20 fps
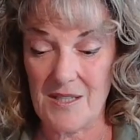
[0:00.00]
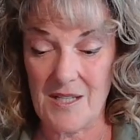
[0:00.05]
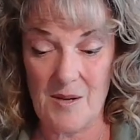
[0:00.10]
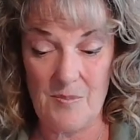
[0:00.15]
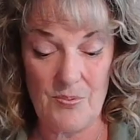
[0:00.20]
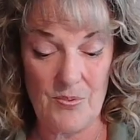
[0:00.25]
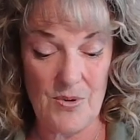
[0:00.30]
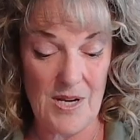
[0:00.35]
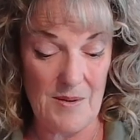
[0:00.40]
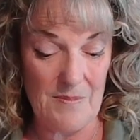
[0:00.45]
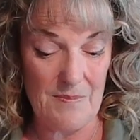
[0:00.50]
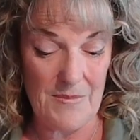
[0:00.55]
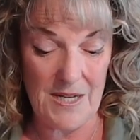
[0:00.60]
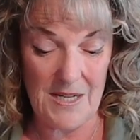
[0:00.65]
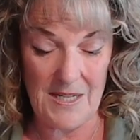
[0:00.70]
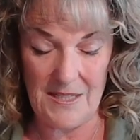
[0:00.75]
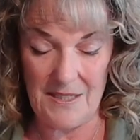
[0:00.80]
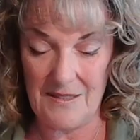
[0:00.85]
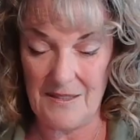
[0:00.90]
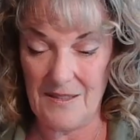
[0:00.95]
brought
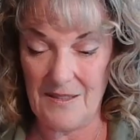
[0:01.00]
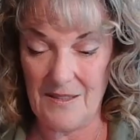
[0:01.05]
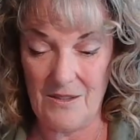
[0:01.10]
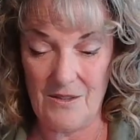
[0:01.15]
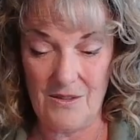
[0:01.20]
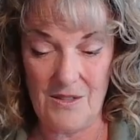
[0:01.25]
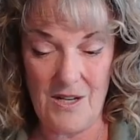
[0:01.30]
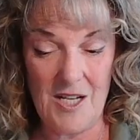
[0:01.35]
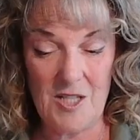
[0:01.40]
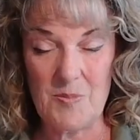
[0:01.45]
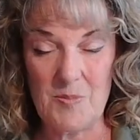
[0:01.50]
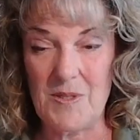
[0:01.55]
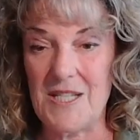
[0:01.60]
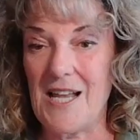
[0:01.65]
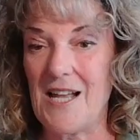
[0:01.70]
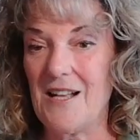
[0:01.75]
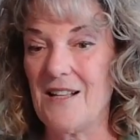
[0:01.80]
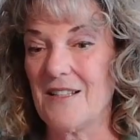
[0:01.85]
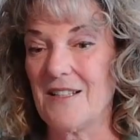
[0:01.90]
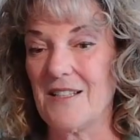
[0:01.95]
my
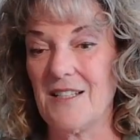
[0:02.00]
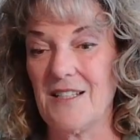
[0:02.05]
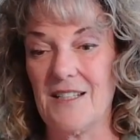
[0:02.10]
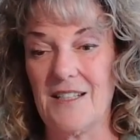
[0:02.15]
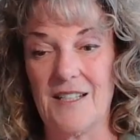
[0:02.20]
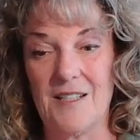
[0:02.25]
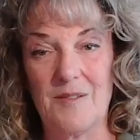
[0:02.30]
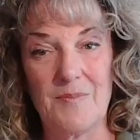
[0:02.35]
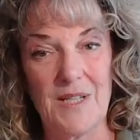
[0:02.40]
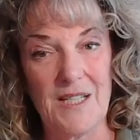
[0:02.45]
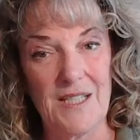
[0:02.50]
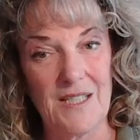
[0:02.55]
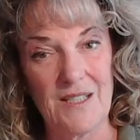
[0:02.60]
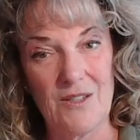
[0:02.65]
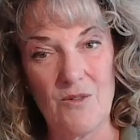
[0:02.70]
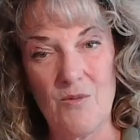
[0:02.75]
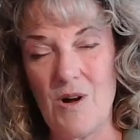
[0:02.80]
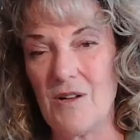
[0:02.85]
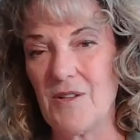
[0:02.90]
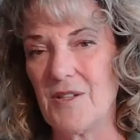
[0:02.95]
hospitality and my
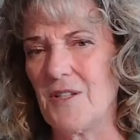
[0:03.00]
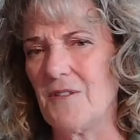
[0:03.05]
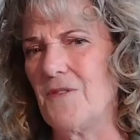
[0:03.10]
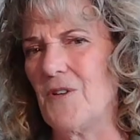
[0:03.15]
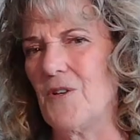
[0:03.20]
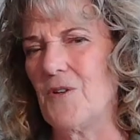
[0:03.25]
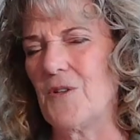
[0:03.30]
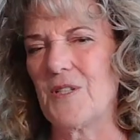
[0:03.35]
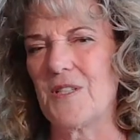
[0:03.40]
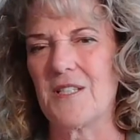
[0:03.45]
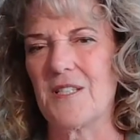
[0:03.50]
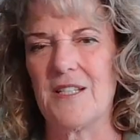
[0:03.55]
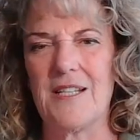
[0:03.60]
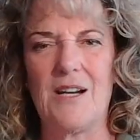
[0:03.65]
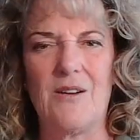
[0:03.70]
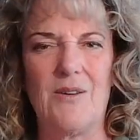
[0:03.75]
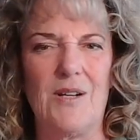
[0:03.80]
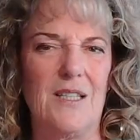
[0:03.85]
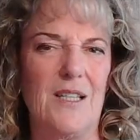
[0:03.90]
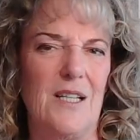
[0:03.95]
quality focus, and
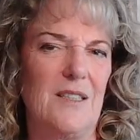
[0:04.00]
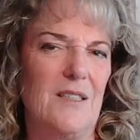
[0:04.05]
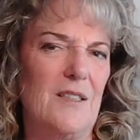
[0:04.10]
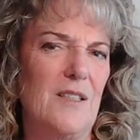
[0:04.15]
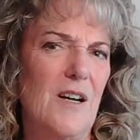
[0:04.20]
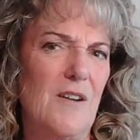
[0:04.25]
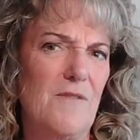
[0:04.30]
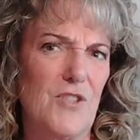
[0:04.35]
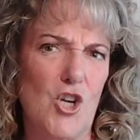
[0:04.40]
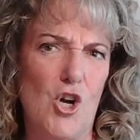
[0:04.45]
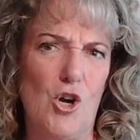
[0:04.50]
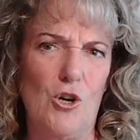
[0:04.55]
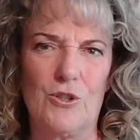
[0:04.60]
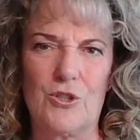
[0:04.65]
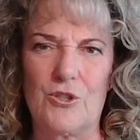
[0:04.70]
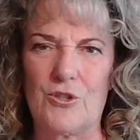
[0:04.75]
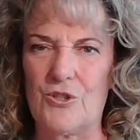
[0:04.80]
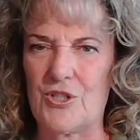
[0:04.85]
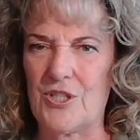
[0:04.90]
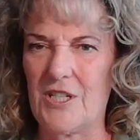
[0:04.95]
now I loved
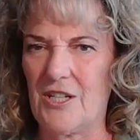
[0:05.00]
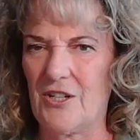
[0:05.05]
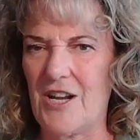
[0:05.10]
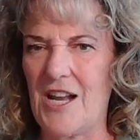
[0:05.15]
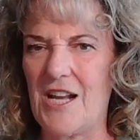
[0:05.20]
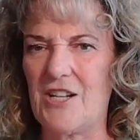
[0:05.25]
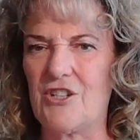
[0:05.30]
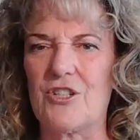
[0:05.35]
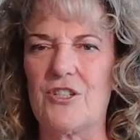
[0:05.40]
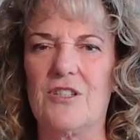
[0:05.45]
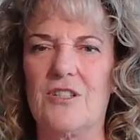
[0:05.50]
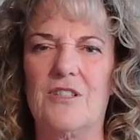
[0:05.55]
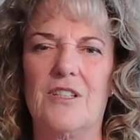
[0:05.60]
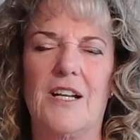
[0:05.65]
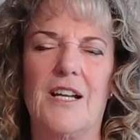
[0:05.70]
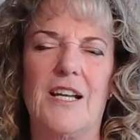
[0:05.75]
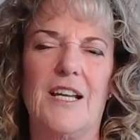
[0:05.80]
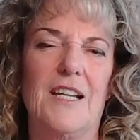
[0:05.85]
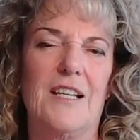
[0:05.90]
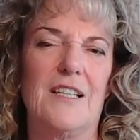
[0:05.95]
Cultures International
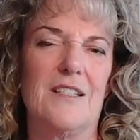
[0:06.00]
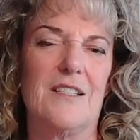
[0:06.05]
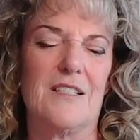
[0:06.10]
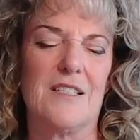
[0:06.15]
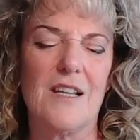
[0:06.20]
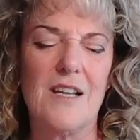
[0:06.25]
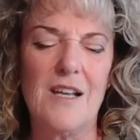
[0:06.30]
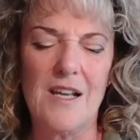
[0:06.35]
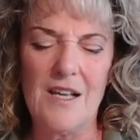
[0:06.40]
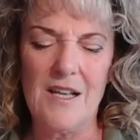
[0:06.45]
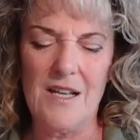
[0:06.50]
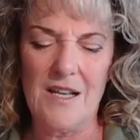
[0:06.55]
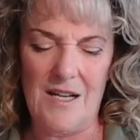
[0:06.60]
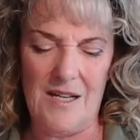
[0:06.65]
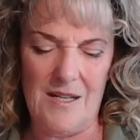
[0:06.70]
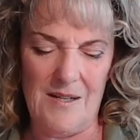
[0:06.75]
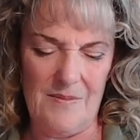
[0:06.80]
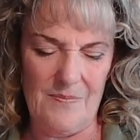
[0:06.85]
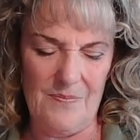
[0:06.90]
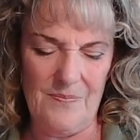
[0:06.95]
and
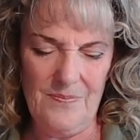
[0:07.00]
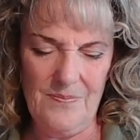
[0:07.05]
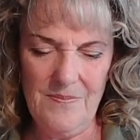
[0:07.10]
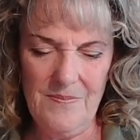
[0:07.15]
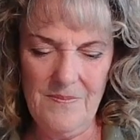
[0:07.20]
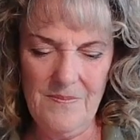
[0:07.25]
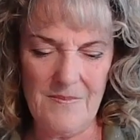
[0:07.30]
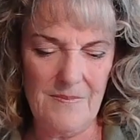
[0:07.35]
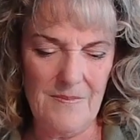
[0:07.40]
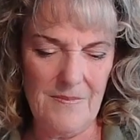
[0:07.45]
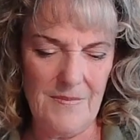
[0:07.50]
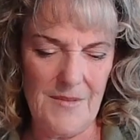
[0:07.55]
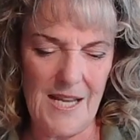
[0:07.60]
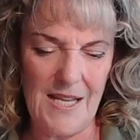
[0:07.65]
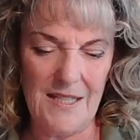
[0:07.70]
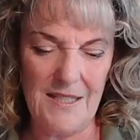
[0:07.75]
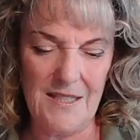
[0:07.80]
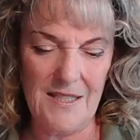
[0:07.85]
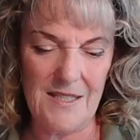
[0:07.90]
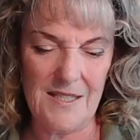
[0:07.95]

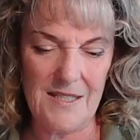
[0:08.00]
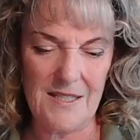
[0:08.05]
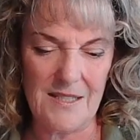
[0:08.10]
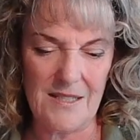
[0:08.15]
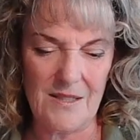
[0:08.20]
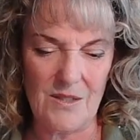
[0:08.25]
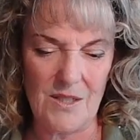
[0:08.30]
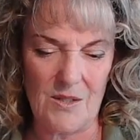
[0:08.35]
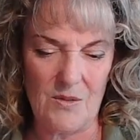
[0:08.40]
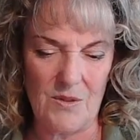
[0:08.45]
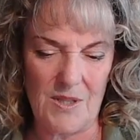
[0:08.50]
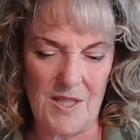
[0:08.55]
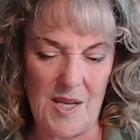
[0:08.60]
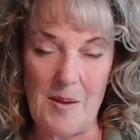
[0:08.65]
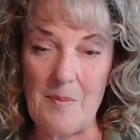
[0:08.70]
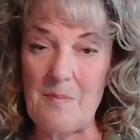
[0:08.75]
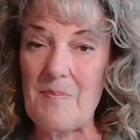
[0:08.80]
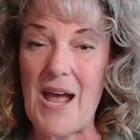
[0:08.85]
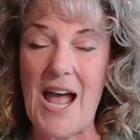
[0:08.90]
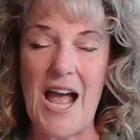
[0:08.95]
this, like, the
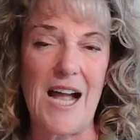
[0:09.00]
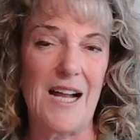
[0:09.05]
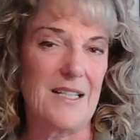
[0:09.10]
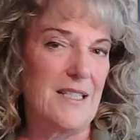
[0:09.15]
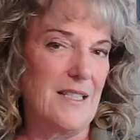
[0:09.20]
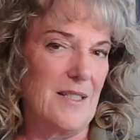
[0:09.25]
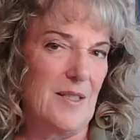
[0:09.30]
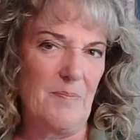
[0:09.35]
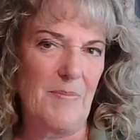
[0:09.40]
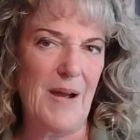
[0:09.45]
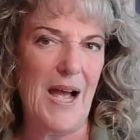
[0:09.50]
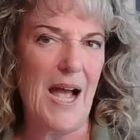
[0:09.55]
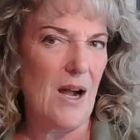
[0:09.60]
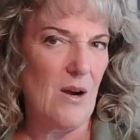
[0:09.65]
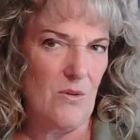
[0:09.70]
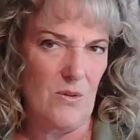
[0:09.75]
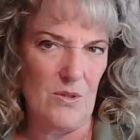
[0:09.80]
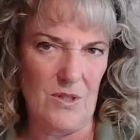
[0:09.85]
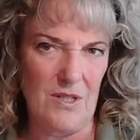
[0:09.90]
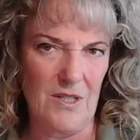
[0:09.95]
impact and the
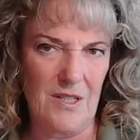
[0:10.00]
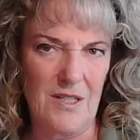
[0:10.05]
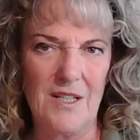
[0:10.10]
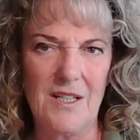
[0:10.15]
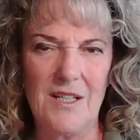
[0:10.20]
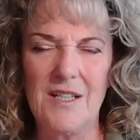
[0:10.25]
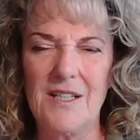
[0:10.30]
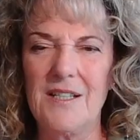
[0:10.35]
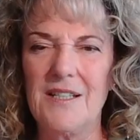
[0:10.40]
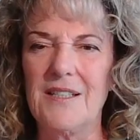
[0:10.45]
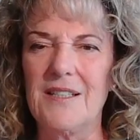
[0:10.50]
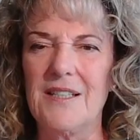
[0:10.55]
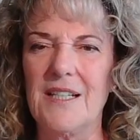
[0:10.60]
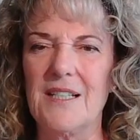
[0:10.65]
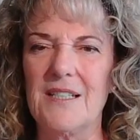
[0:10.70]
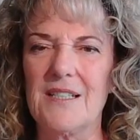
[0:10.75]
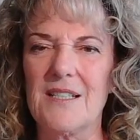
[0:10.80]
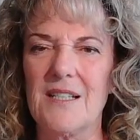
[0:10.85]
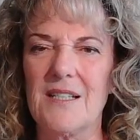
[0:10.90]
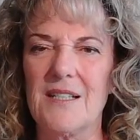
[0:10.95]
power
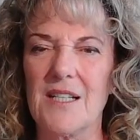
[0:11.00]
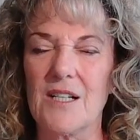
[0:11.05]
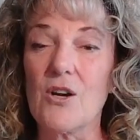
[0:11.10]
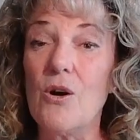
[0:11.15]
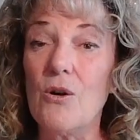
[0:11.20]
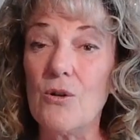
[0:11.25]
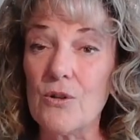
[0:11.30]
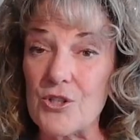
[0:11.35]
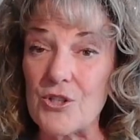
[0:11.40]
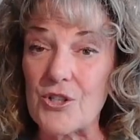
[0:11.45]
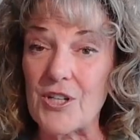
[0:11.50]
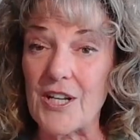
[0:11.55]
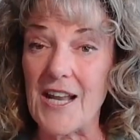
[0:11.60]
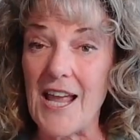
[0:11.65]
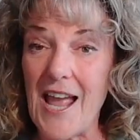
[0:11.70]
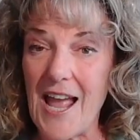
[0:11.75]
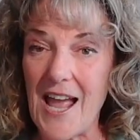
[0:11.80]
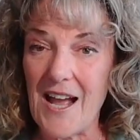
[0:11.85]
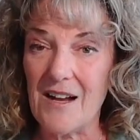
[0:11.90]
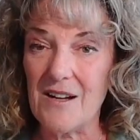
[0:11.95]
that culture can
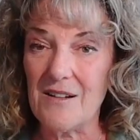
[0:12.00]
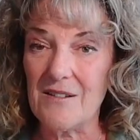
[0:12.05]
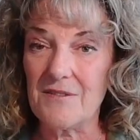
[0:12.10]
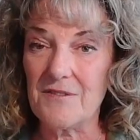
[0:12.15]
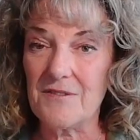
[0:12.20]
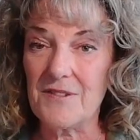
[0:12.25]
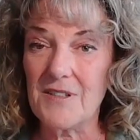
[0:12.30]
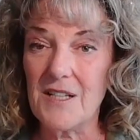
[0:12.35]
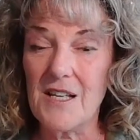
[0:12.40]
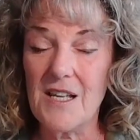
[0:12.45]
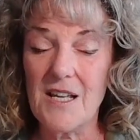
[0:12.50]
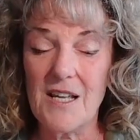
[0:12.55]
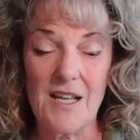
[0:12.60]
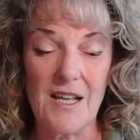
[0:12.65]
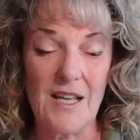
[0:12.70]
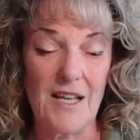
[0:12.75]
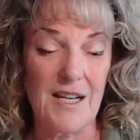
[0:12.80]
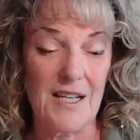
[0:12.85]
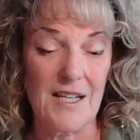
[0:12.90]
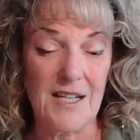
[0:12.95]
have.
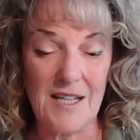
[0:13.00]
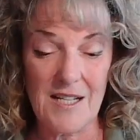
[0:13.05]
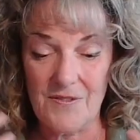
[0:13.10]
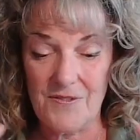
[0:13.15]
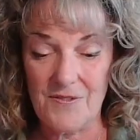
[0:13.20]
And I kind